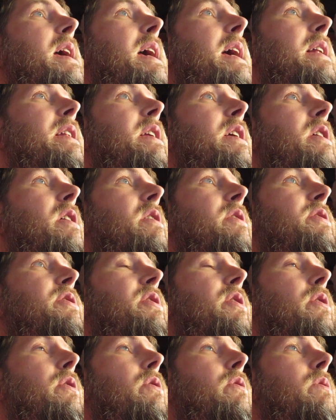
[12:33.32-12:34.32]
And then
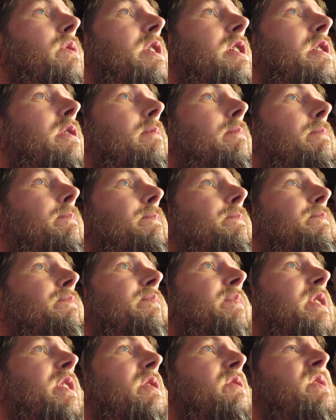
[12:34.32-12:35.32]
also, um,
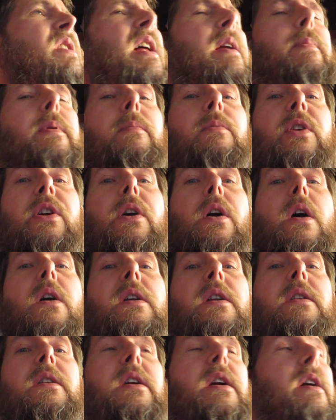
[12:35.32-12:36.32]
there's a lot of people that
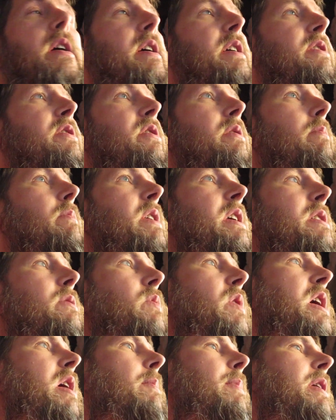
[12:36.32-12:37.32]
garden in the area, so the bees
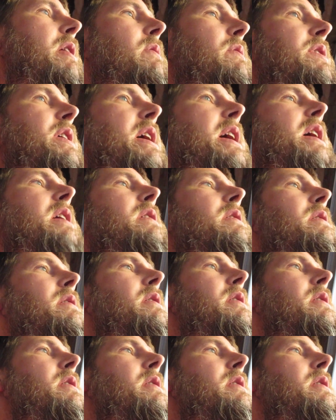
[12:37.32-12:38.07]
will help out with that.